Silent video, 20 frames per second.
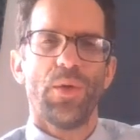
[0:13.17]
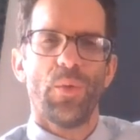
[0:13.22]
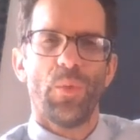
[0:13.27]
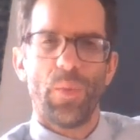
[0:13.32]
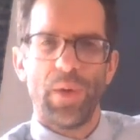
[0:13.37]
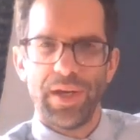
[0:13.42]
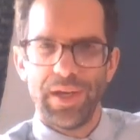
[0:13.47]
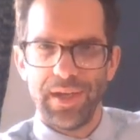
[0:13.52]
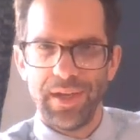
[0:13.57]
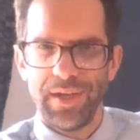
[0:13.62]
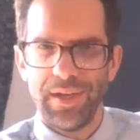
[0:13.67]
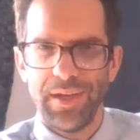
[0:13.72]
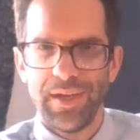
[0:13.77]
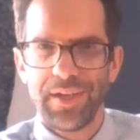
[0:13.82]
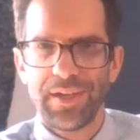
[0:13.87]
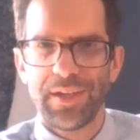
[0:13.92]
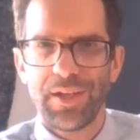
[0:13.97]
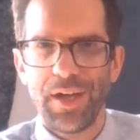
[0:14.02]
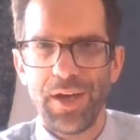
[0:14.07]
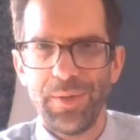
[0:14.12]
when it
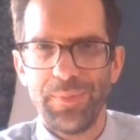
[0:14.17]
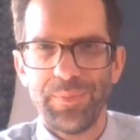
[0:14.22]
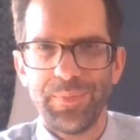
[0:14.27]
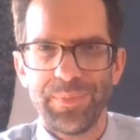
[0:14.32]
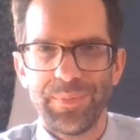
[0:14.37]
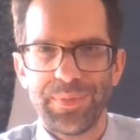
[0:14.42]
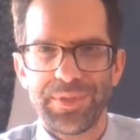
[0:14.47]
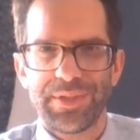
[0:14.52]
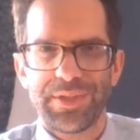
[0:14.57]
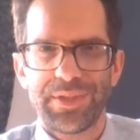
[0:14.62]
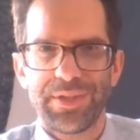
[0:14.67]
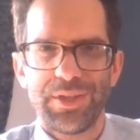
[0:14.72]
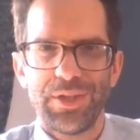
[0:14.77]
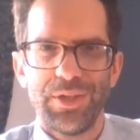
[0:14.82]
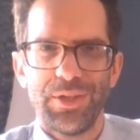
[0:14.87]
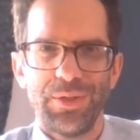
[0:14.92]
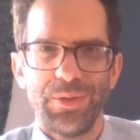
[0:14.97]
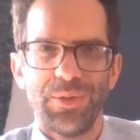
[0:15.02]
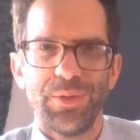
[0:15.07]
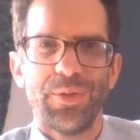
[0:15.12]
comes
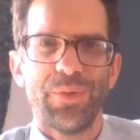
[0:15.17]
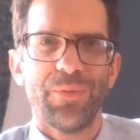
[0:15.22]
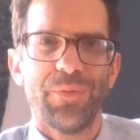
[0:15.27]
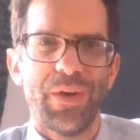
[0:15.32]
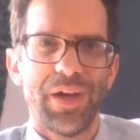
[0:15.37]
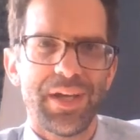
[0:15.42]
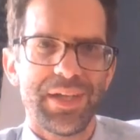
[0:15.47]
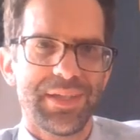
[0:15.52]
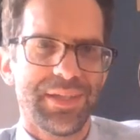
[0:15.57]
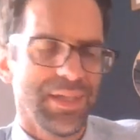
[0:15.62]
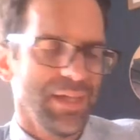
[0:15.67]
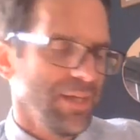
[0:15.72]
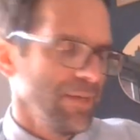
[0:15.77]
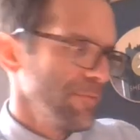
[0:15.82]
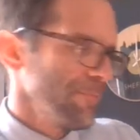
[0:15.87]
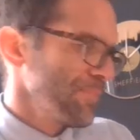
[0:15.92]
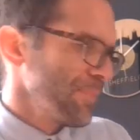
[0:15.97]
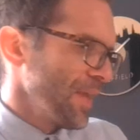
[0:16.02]
to writing.